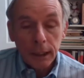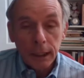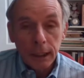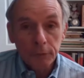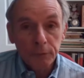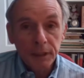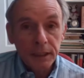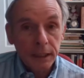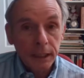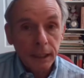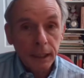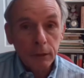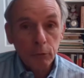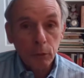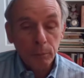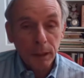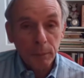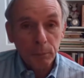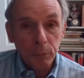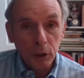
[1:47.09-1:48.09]
Everything
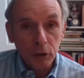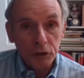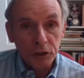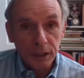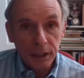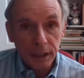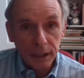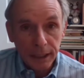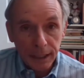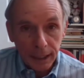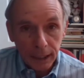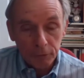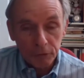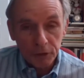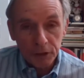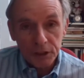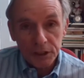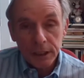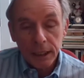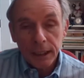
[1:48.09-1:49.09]
will be posted to
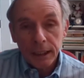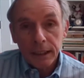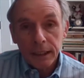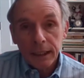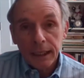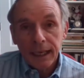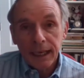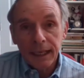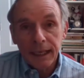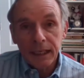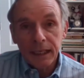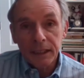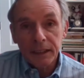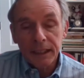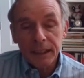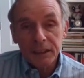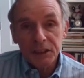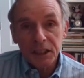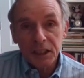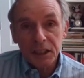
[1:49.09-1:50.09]
Canvas,
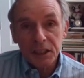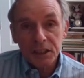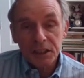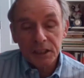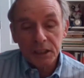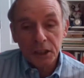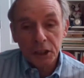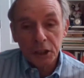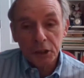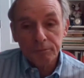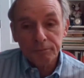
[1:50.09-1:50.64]
and it just